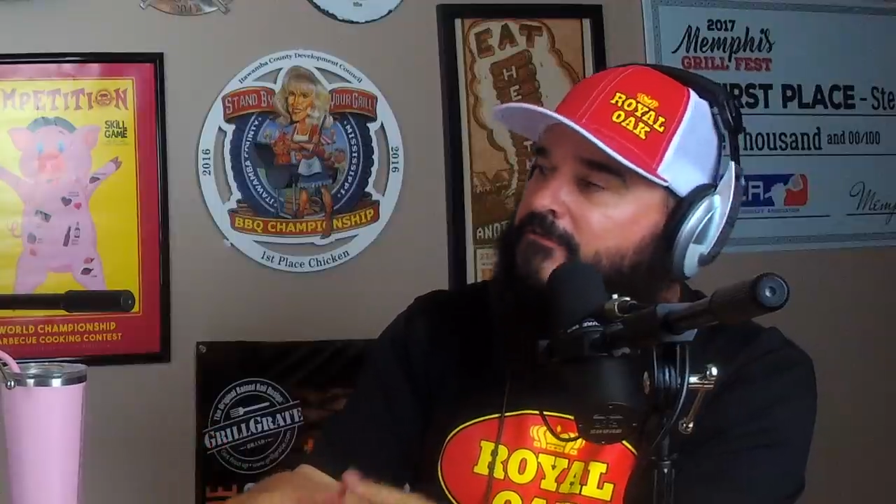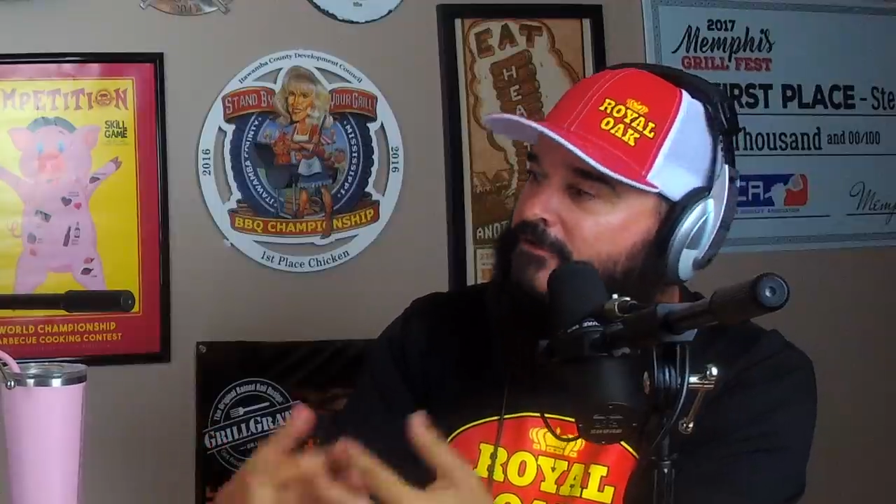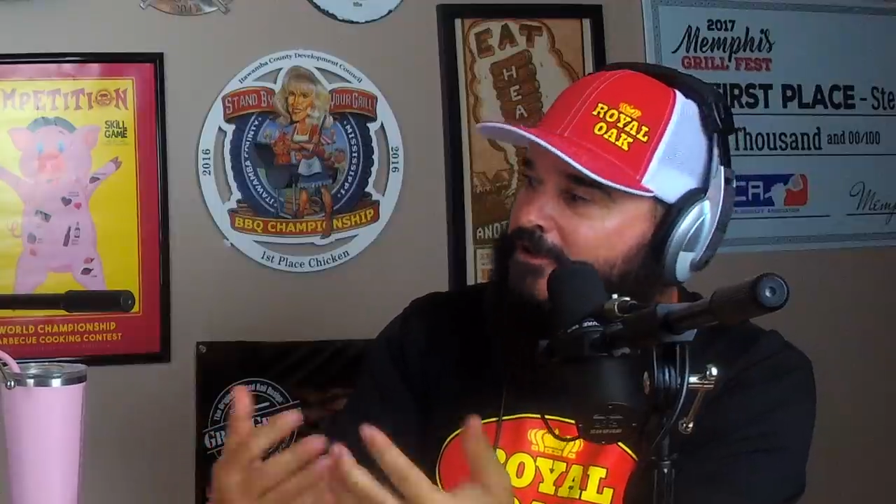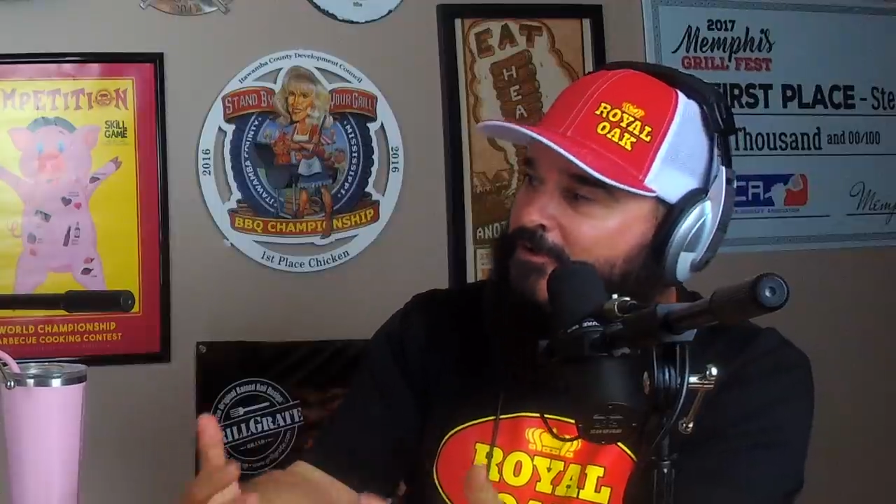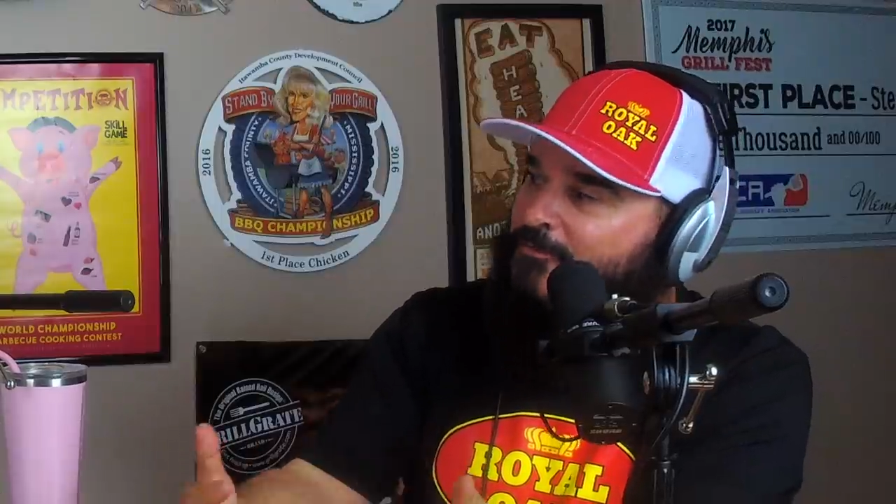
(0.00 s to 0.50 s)

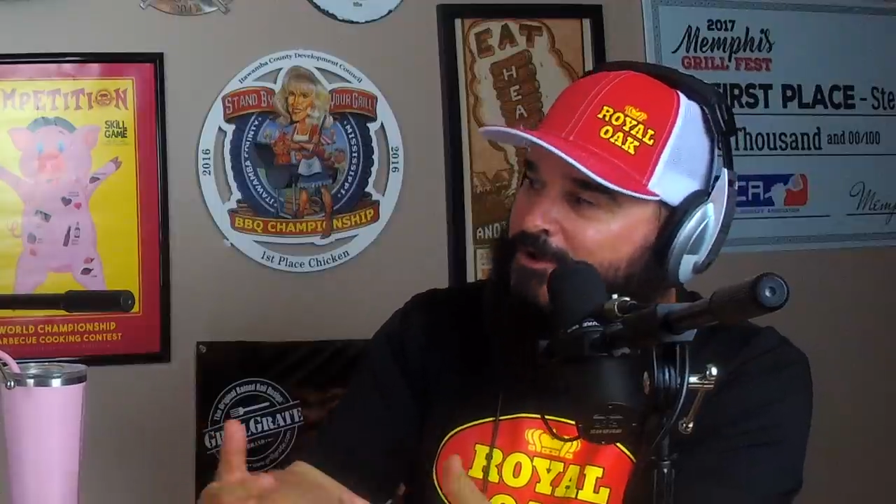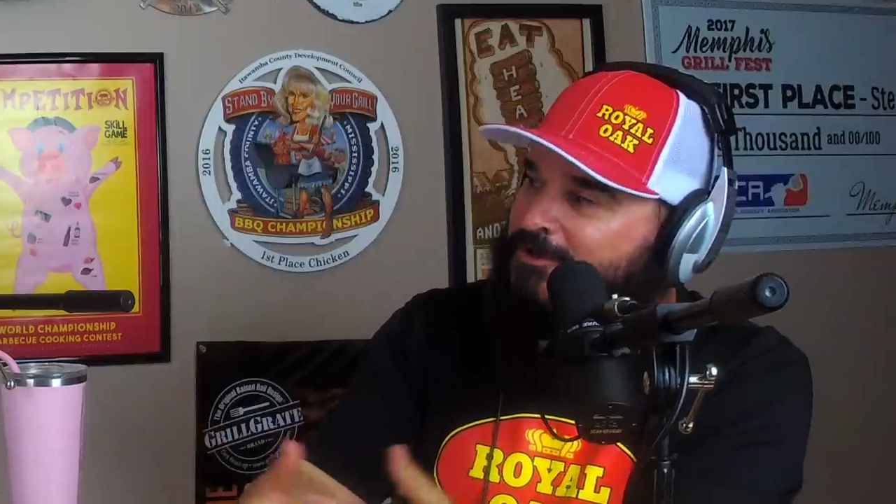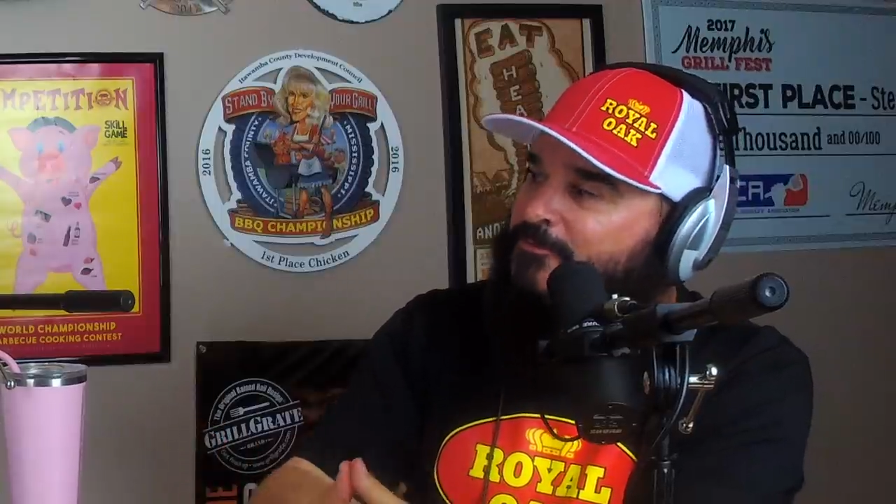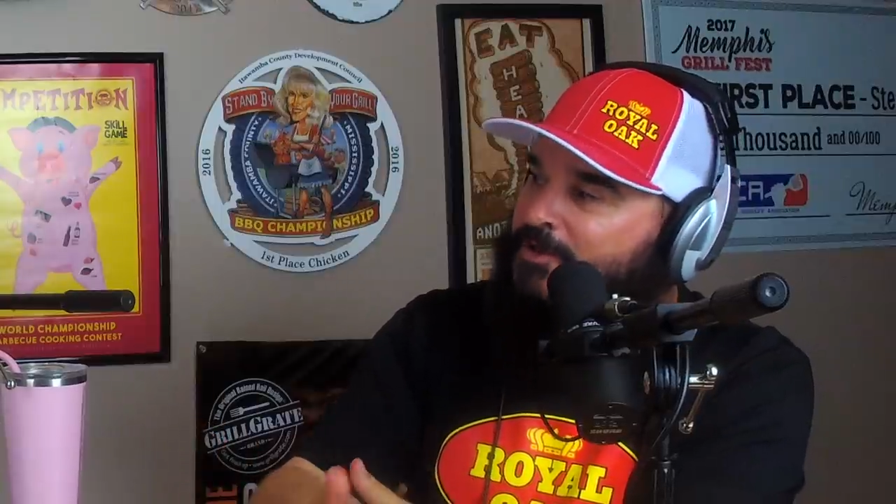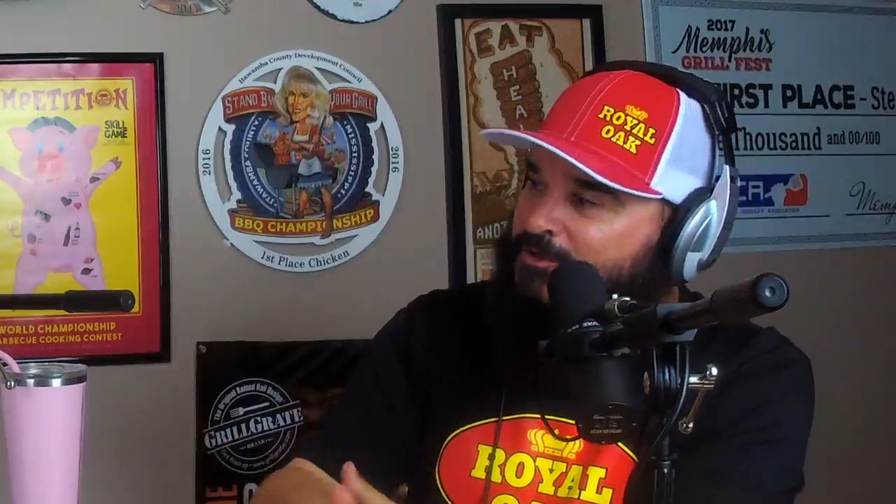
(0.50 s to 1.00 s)
you know,
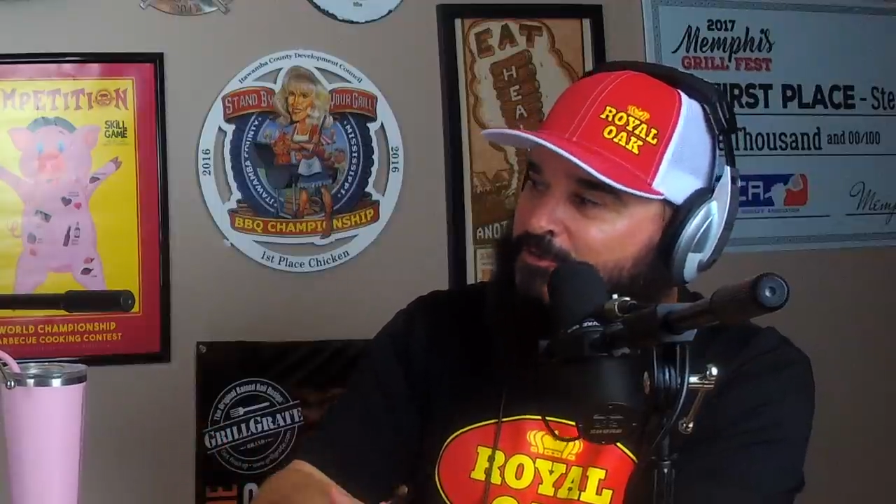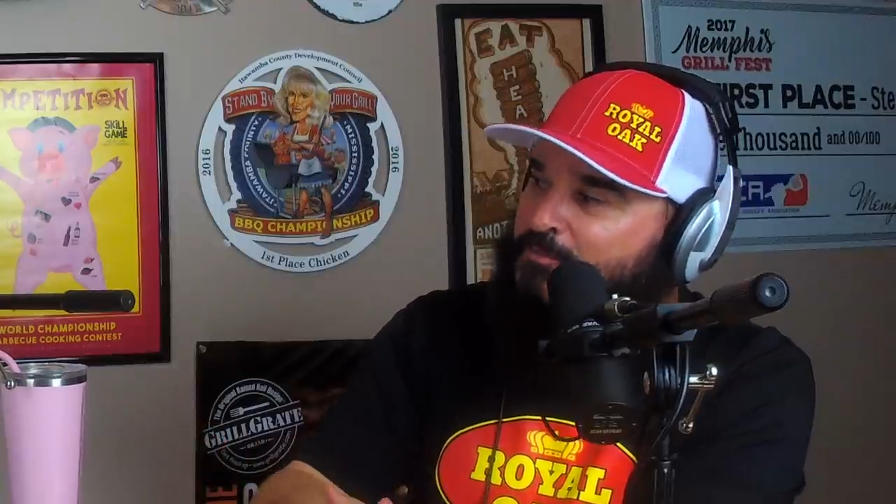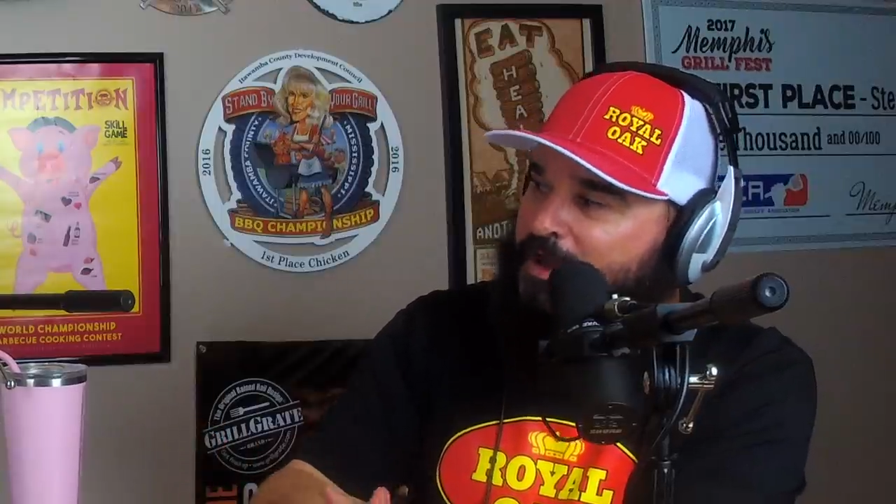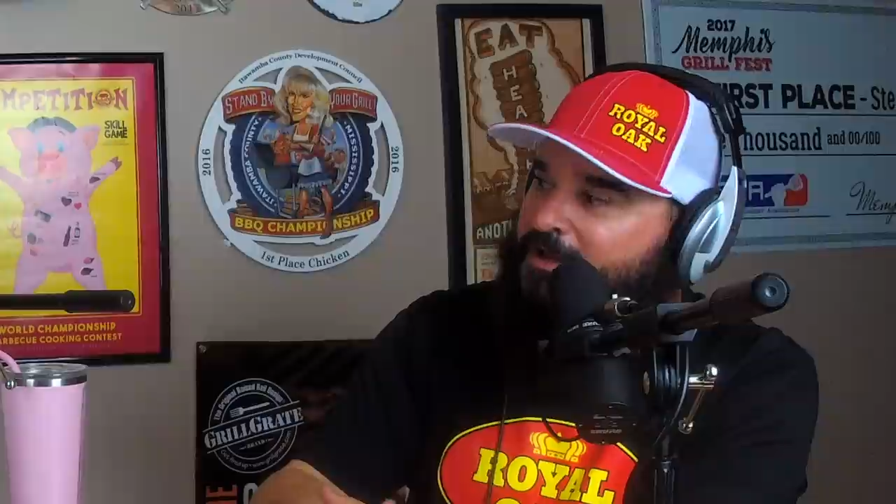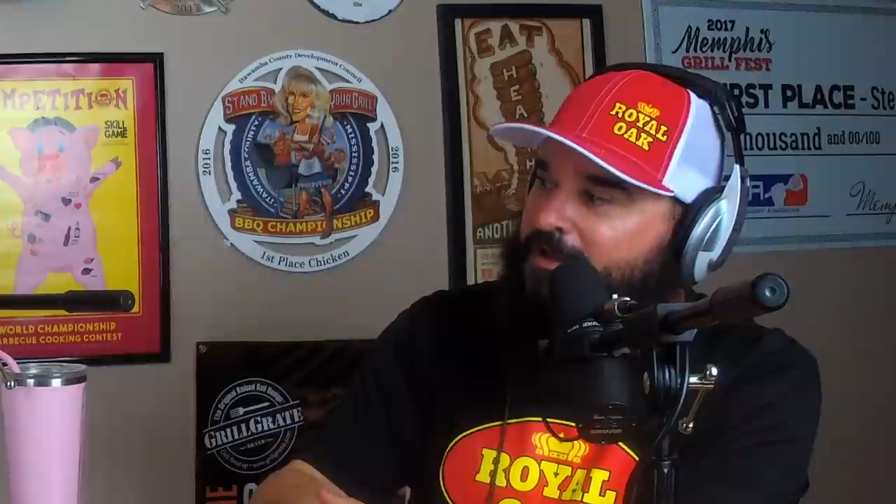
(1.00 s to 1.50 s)
we, we do
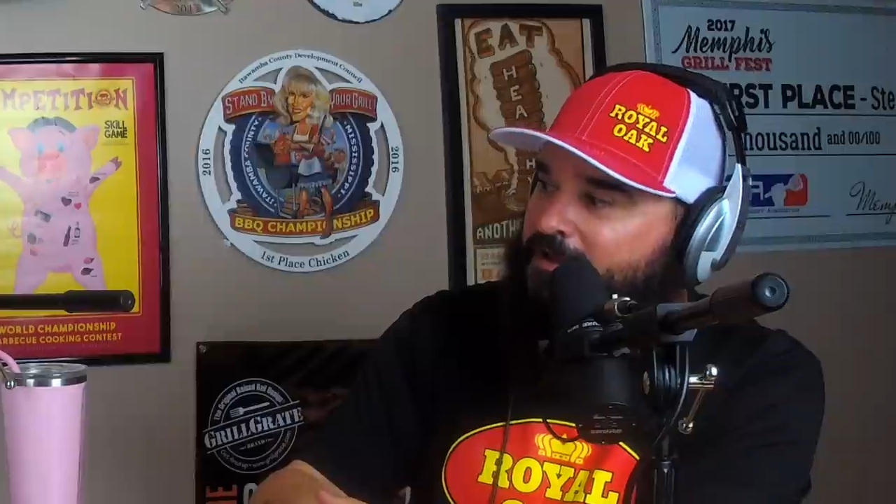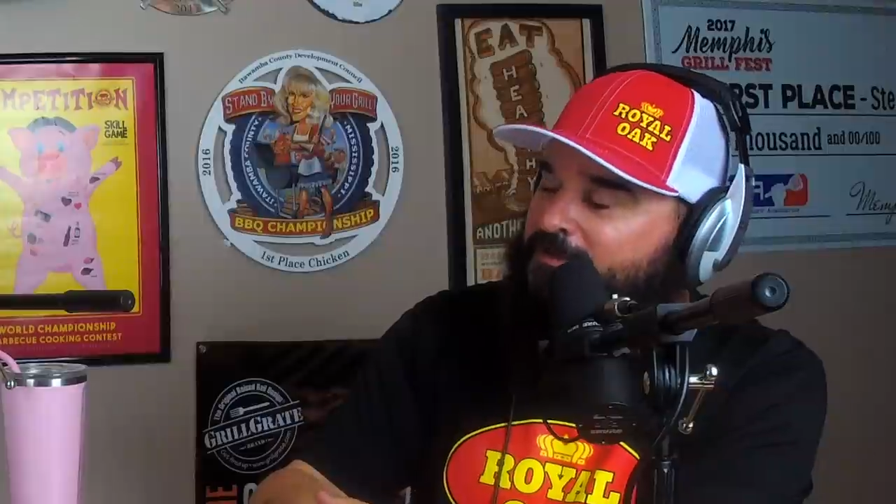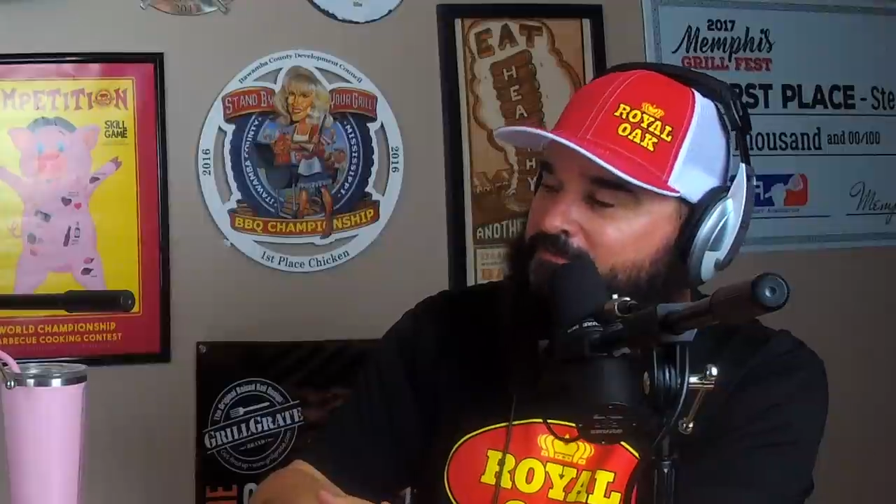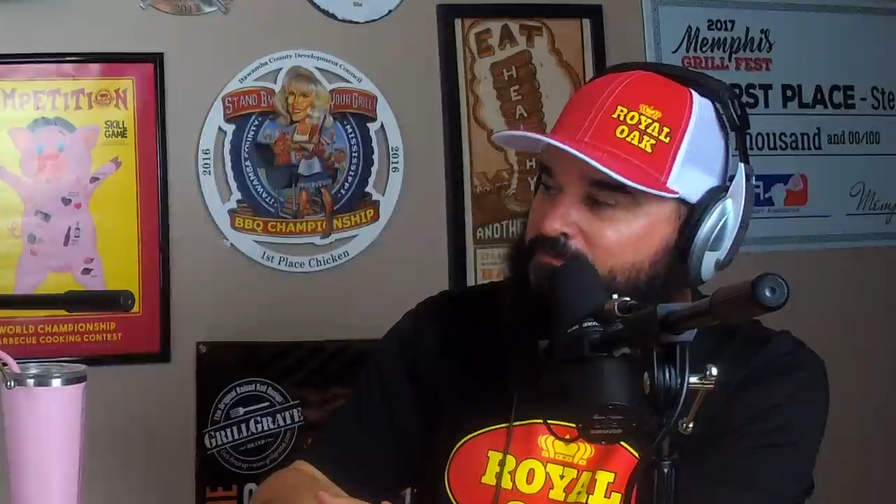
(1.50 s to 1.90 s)
make a